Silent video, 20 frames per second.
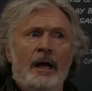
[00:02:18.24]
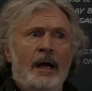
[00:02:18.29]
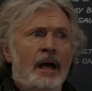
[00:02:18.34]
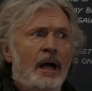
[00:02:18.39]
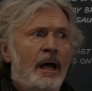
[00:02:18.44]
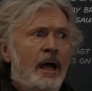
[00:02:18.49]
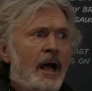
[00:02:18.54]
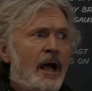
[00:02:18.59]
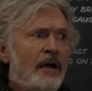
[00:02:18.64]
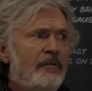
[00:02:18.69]

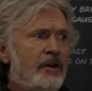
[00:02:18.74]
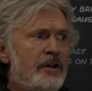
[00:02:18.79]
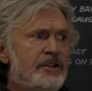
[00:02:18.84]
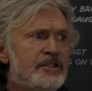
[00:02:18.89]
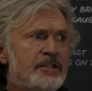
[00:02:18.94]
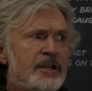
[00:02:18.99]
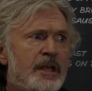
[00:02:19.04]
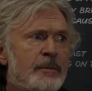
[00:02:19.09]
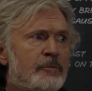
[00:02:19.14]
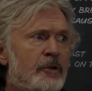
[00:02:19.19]
Have I
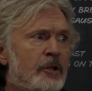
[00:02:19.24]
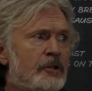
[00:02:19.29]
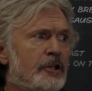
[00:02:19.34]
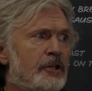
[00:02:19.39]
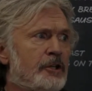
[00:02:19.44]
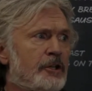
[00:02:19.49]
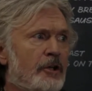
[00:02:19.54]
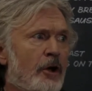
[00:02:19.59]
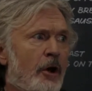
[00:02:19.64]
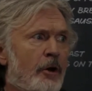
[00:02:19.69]
skimped on the
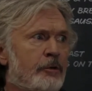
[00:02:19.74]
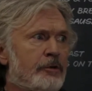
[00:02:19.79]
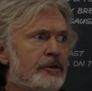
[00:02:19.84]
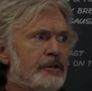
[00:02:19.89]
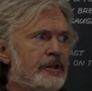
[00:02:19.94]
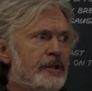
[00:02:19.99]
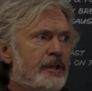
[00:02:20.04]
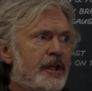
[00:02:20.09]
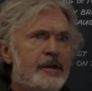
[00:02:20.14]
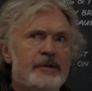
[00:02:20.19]
deodorant
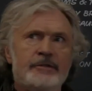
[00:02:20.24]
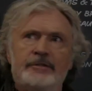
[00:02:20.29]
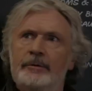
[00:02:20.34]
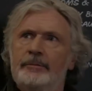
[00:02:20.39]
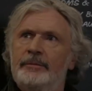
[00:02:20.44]
today or something?